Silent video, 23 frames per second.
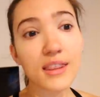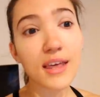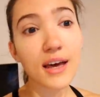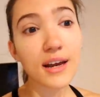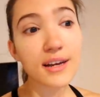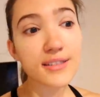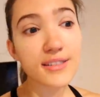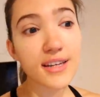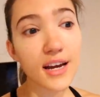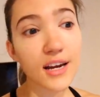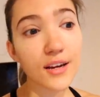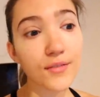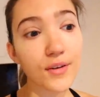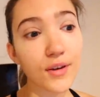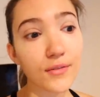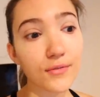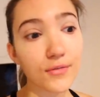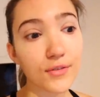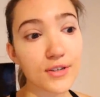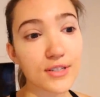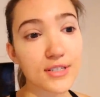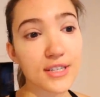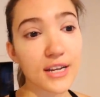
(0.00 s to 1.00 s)
And that is kind of
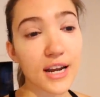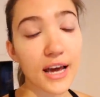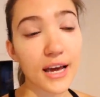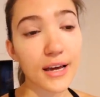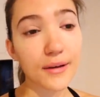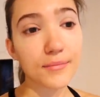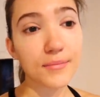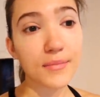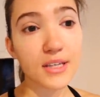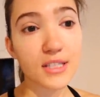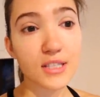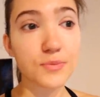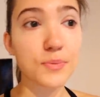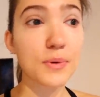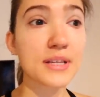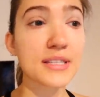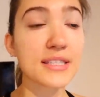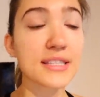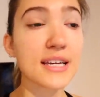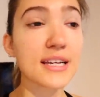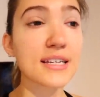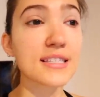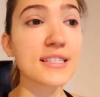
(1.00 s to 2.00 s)
it for today. It's
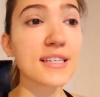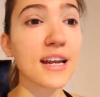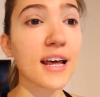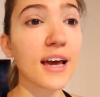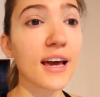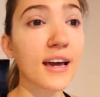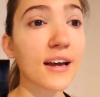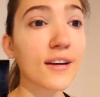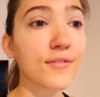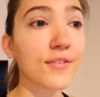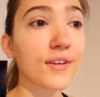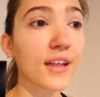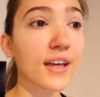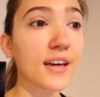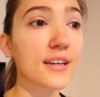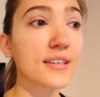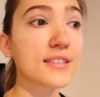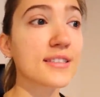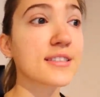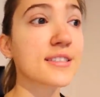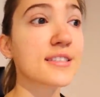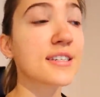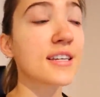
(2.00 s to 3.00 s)
Wednesday today. I feel
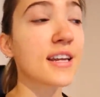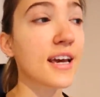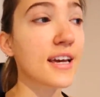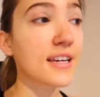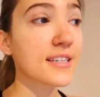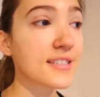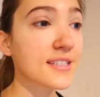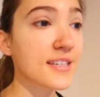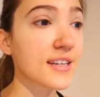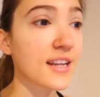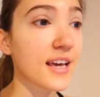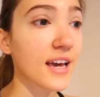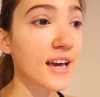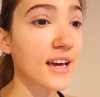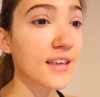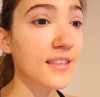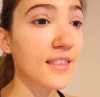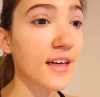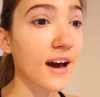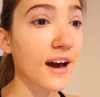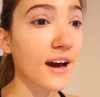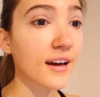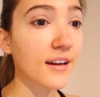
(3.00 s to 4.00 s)
like today's the day
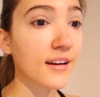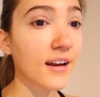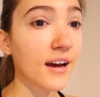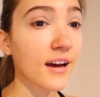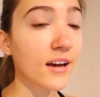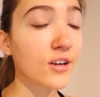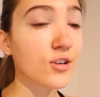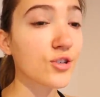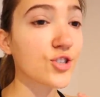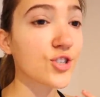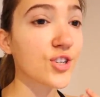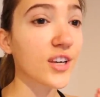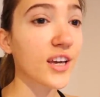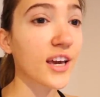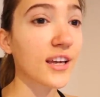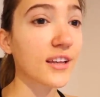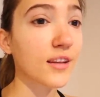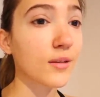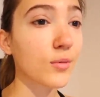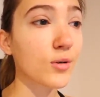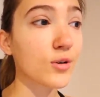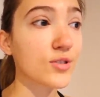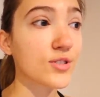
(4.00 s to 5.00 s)
that I usually
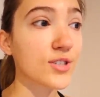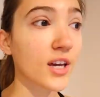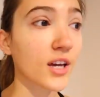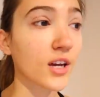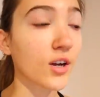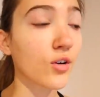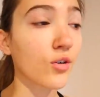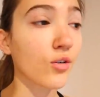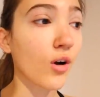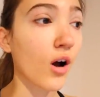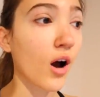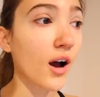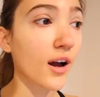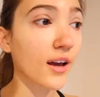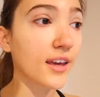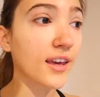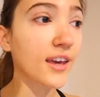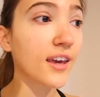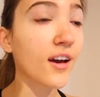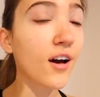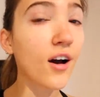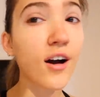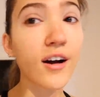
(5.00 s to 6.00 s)
get the most like
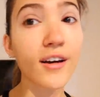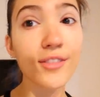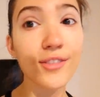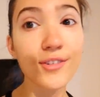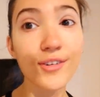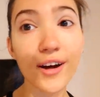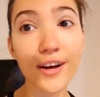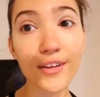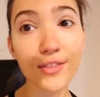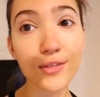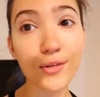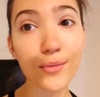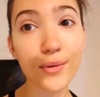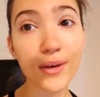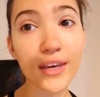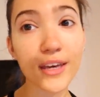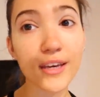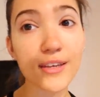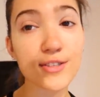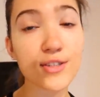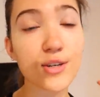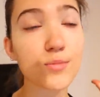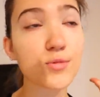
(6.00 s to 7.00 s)
groggy on throughout the
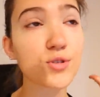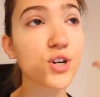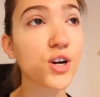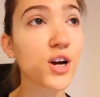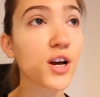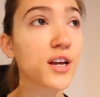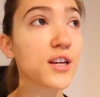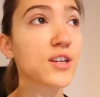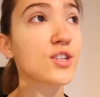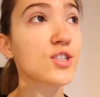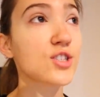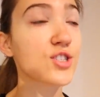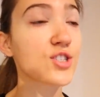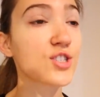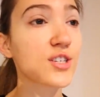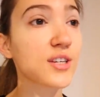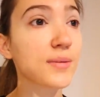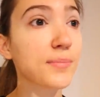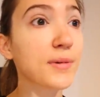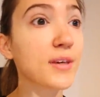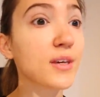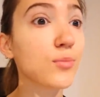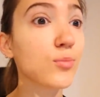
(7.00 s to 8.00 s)
week, and so I'm trying just
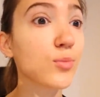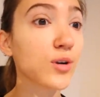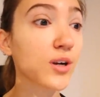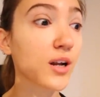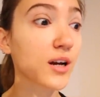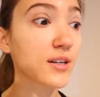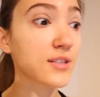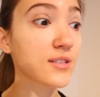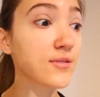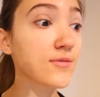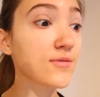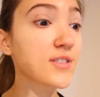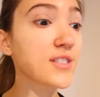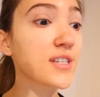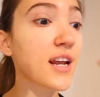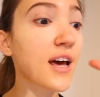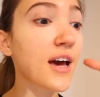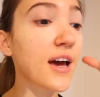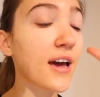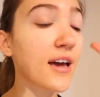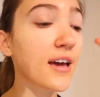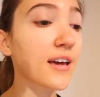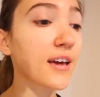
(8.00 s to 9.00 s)
to be productive
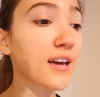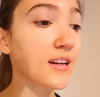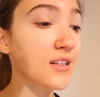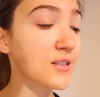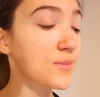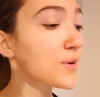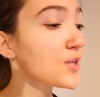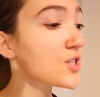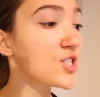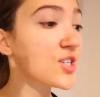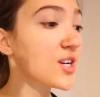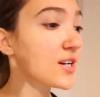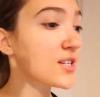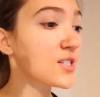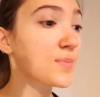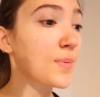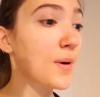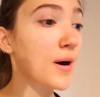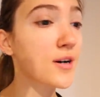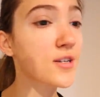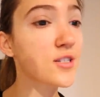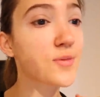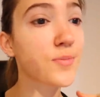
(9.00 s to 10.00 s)
today, get as much done as
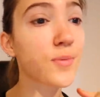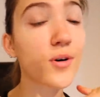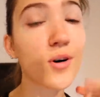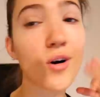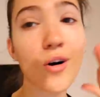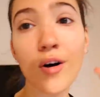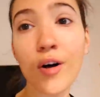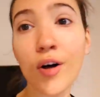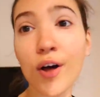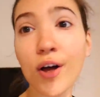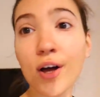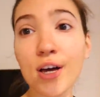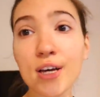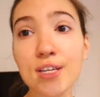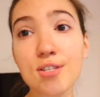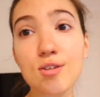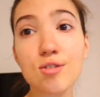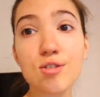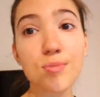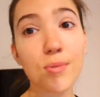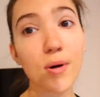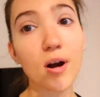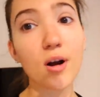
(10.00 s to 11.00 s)
possible,
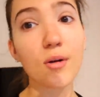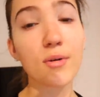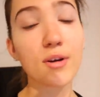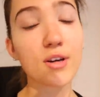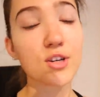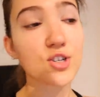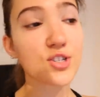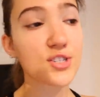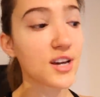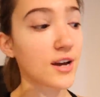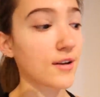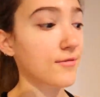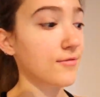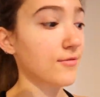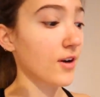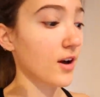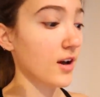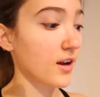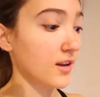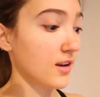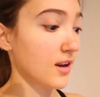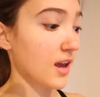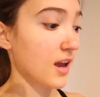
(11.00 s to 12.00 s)
so tomorrow we can just have
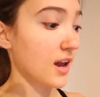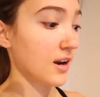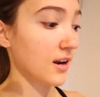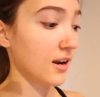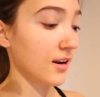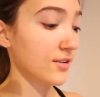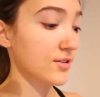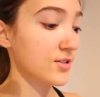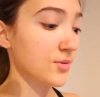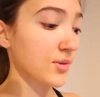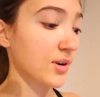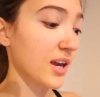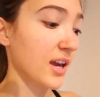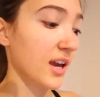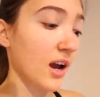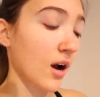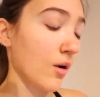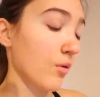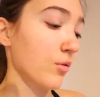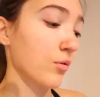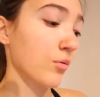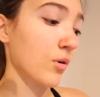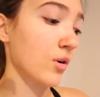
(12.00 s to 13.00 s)
fun. And I also want to hang
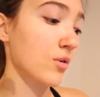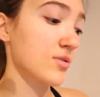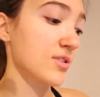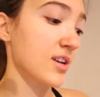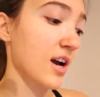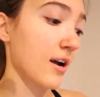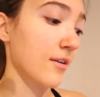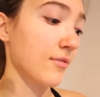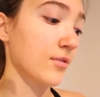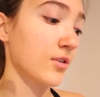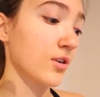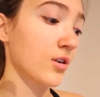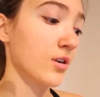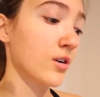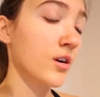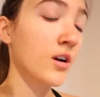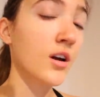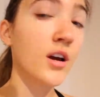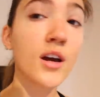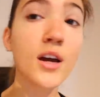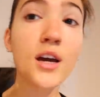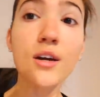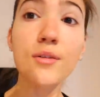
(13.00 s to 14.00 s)
out with Rose
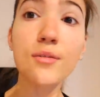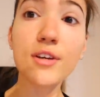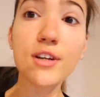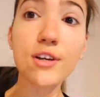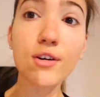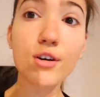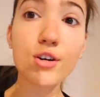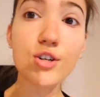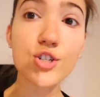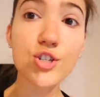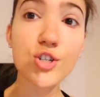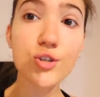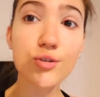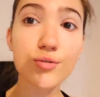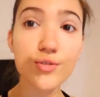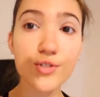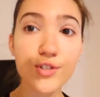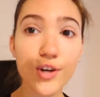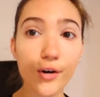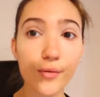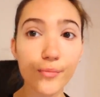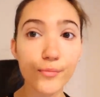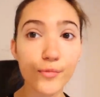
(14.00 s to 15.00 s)
after we do our shoot,
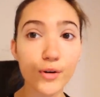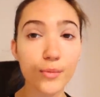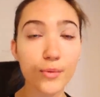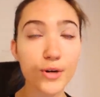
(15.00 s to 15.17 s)
so I want